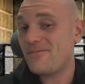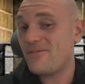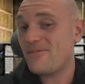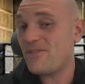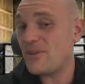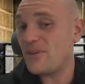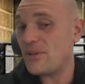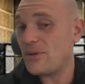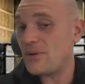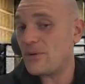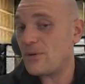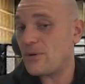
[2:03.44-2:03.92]

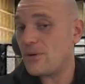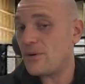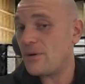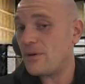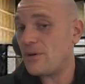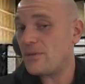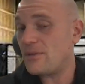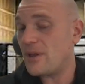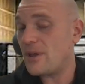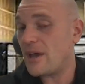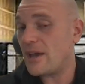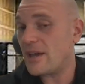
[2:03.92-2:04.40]
feeling
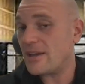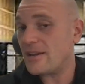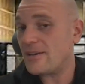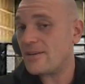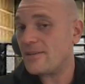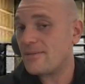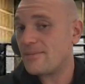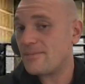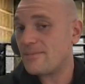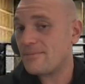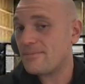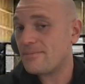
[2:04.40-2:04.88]
good, like
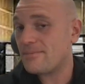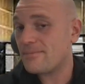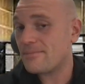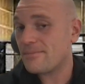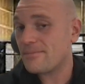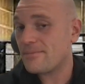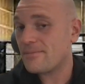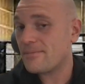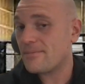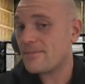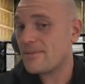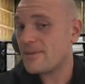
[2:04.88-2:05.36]

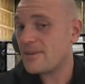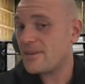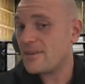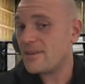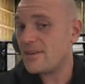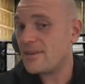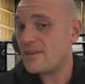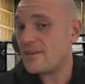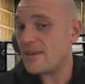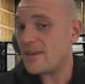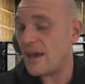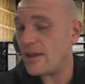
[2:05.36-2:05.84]

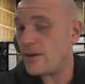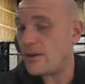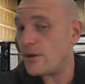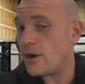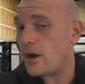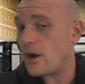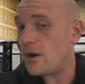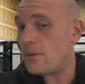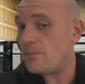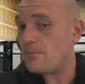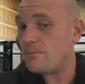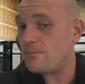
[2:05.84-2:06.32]
getting
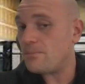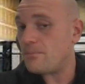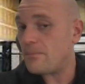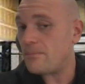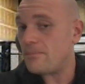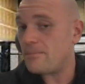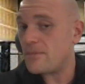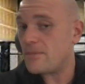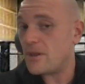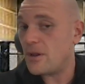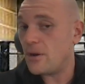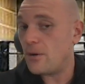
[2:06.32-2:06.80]
up,
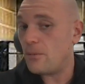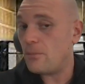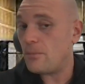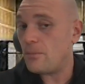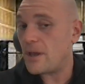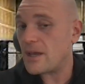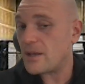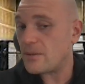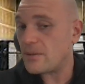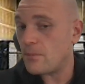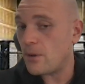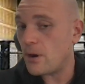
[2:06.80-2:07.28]

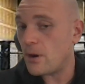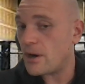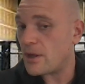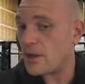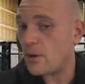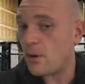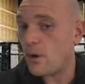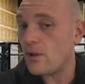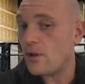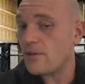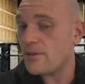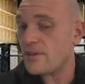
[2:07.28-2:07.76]
making money,
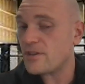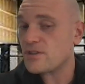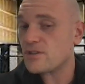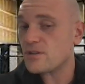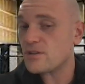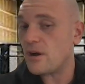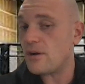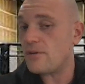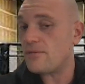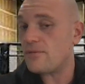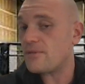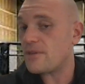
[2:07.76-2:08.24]
all of this
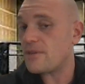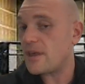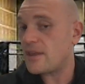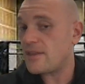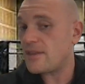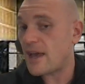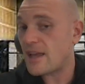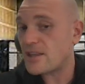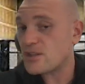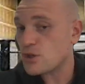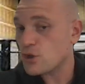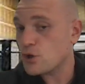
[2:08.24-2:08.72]
stuff. That
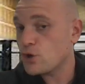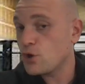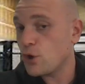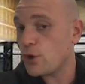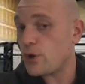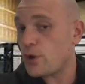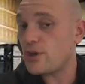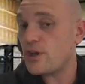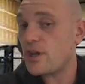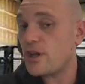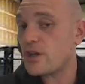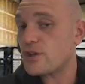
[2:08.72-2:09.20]
that's a
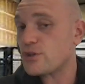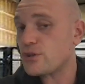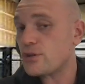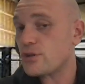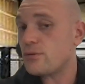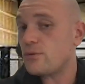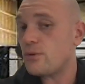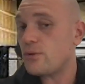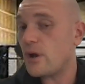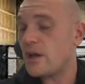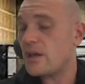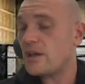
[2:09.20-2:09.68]
good
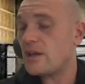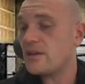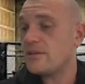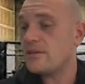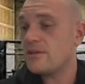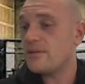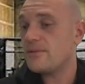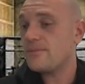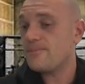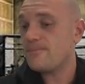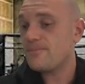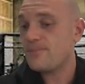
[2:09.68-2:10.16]
addiction, right?
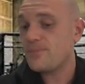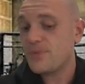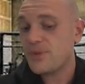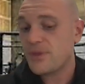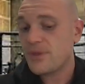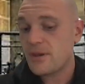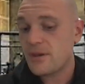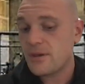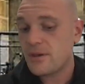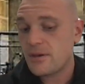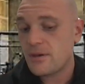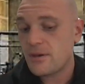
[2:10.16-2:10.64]

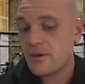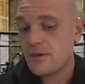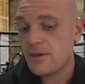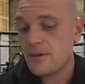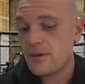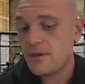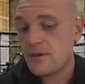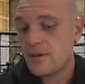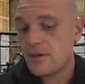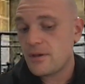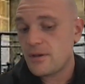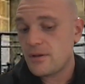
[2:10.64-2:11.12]

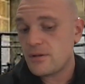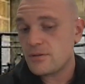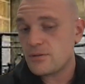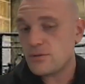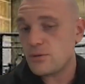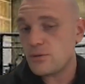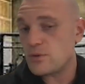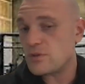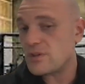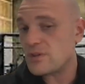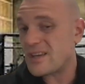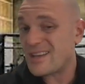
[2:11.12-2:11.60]

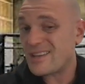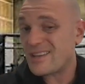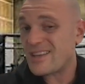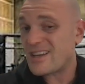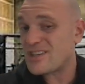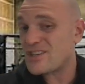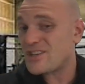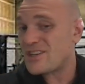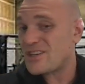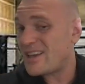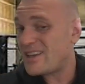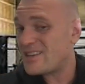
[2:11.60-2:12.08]
So it's like
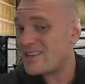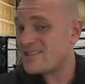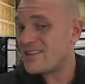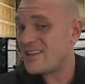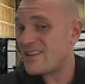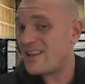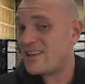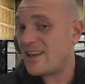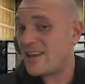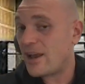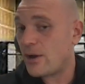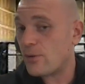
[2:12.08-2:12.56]
addiction
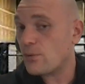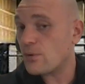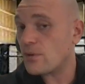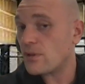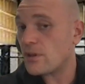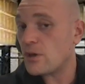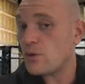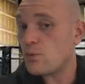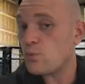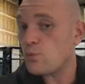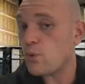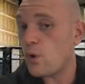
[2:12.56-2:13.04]
isn't
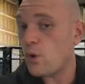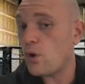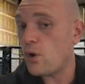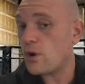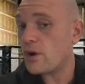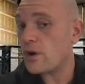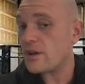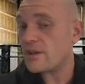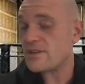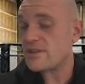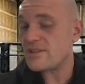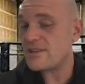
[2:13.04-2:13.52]
inherently
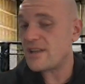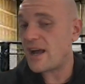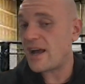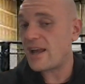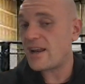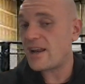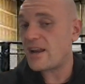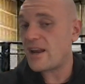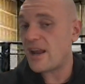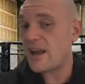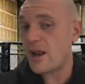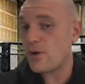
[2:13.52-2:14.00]
wrong, it's
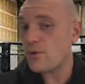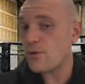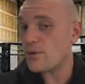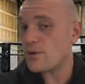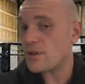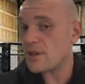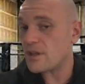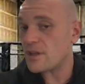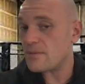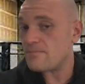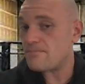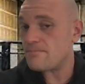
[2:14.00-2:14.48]
not
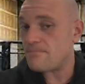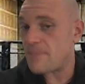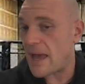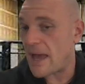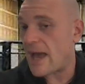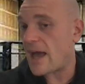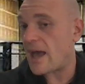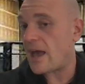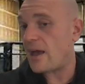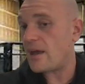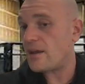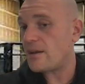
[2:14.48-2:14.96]
inherently
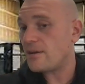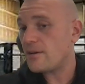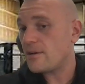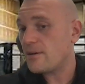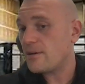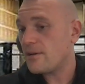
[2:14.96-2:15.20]
bad.